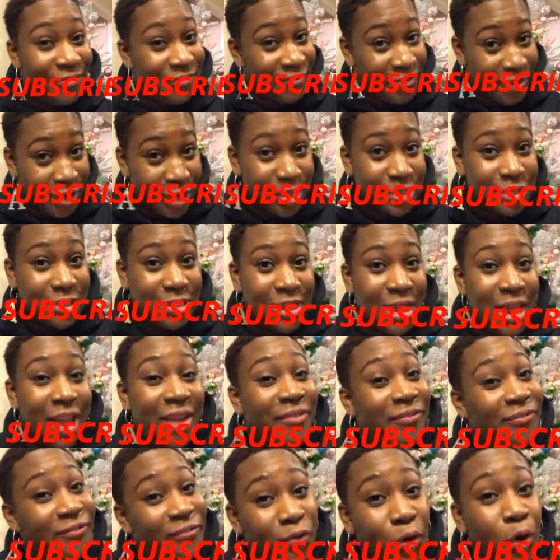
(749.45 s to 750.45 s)
first
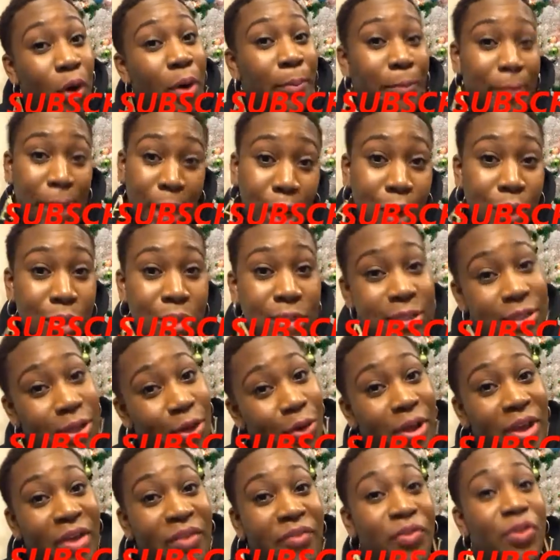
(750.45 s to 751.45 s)
and foremost.
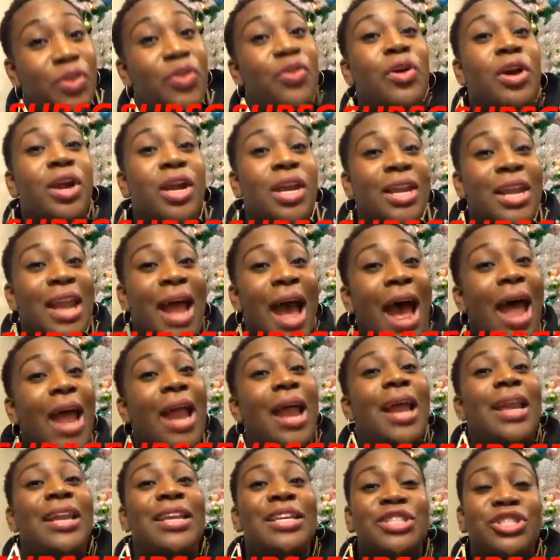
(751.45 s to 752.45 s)
So if you are
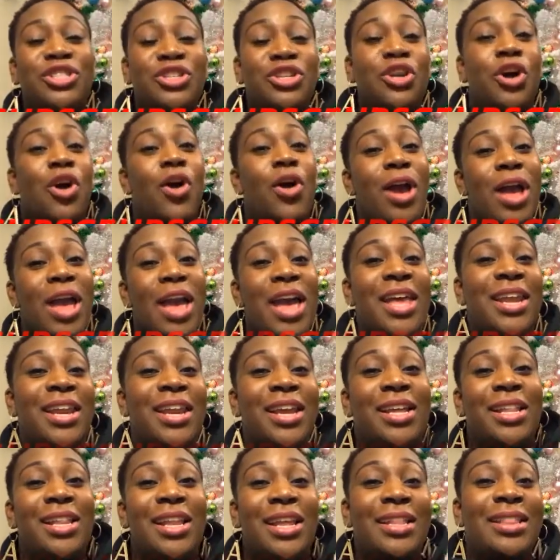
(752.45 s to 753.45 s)
not, I need you to go ahead
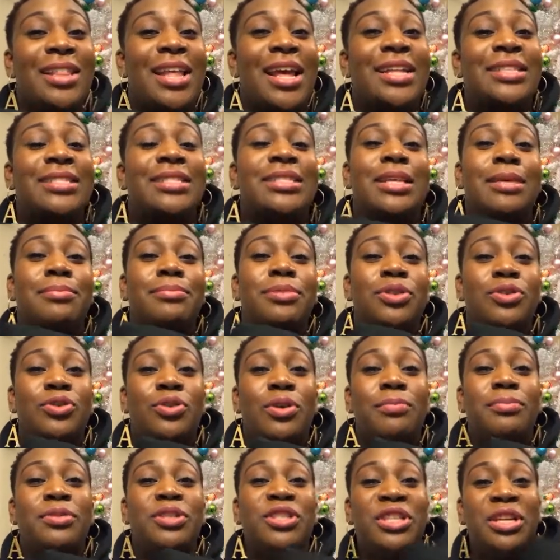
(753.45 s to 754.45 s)
and click that
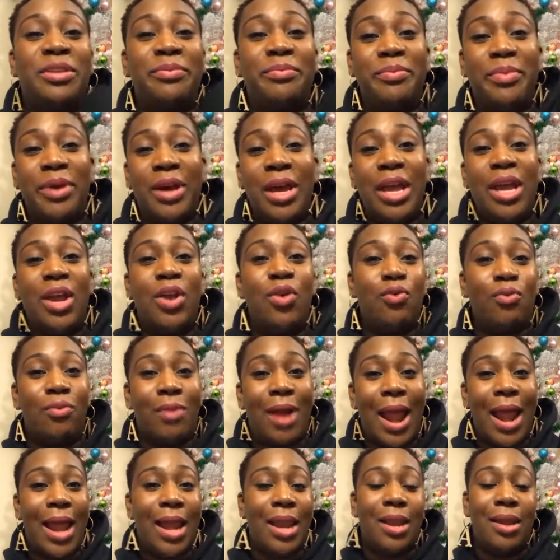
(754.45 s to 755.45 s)
subscription button
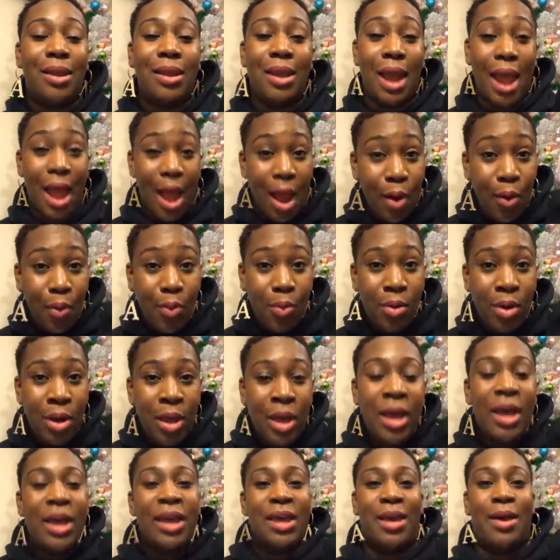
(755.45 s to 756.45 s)
right now.
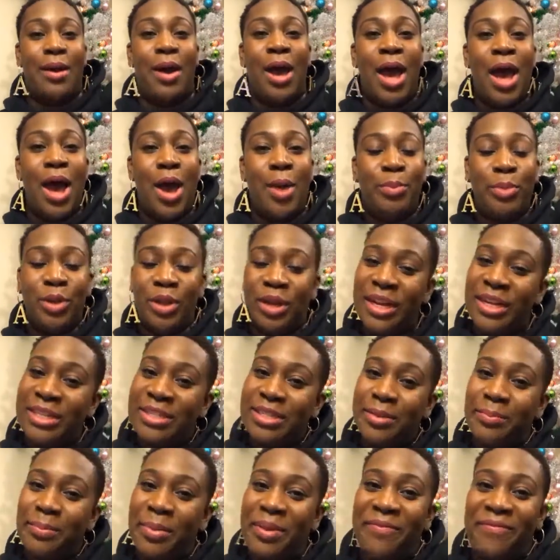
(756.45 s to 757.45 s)
Um, you need
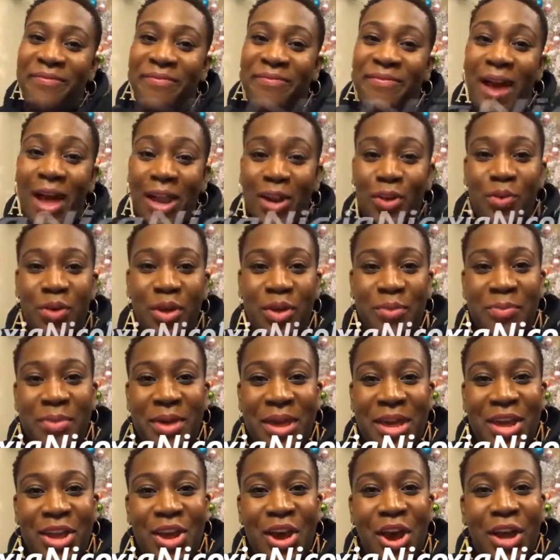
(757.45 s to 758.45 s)
to be following
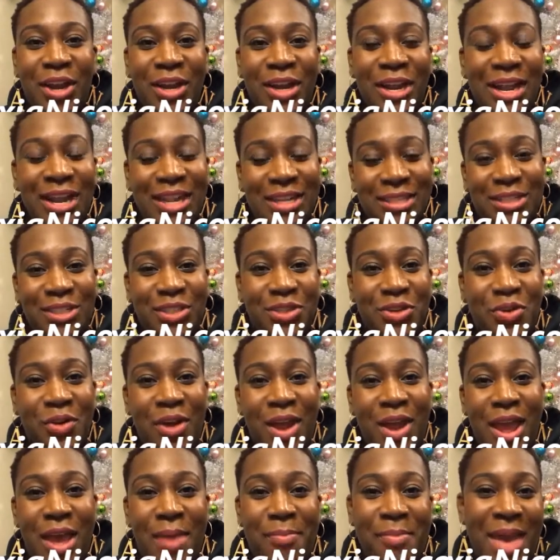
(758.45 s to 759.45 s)
me on
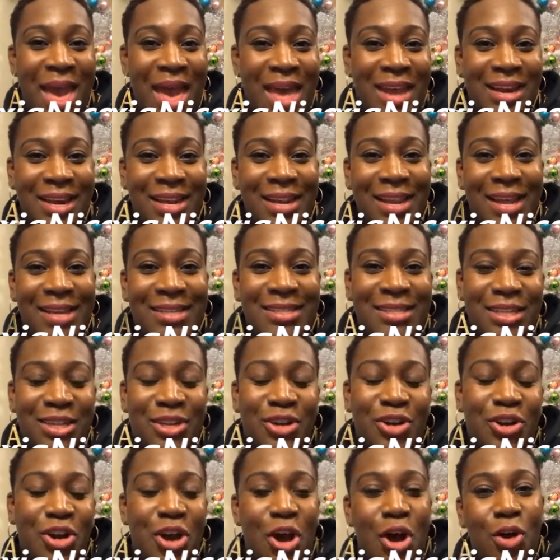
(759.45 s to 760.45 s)
Instagram at
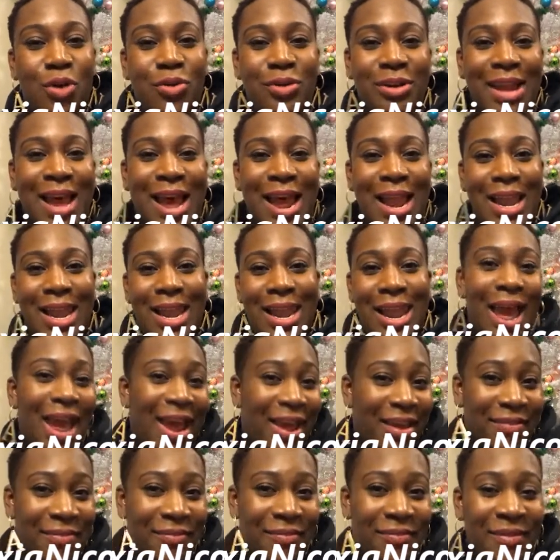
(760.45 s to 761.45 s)

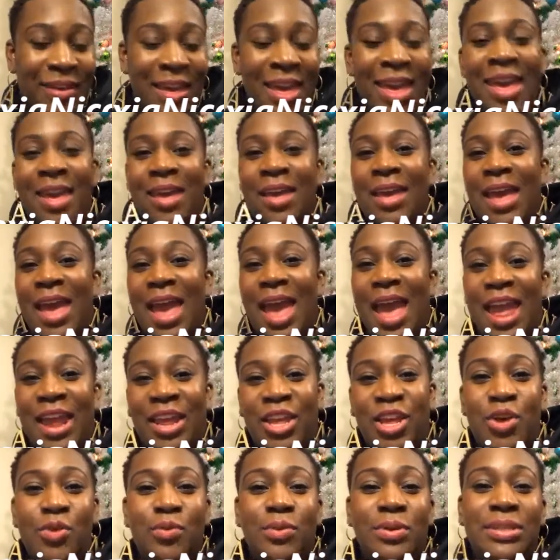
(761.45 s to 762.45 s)
alexianicole.life
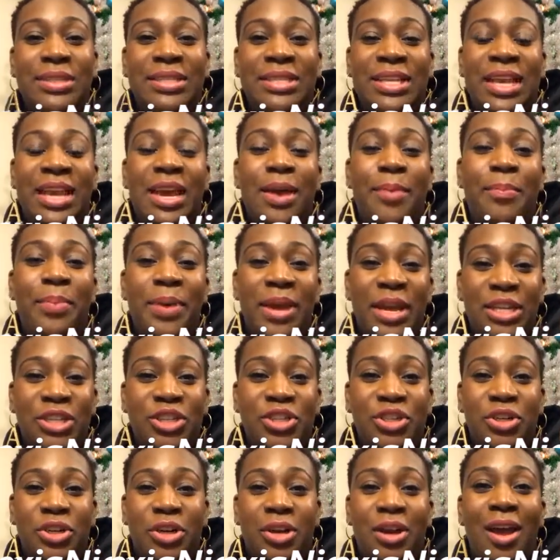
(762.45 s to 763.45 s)
and you will see a
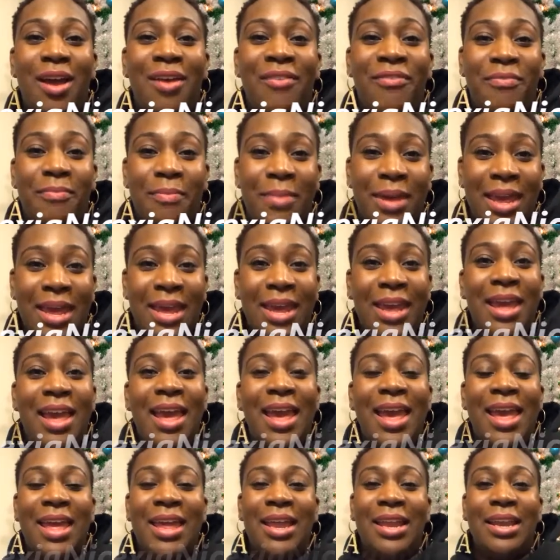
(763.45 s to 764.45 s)
picture of me
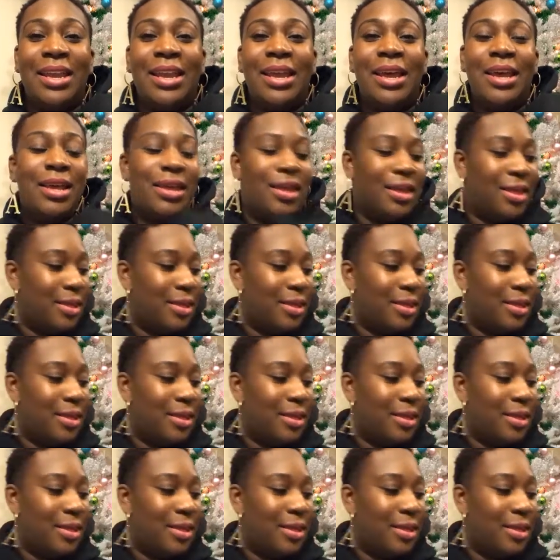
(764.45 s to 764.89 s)
in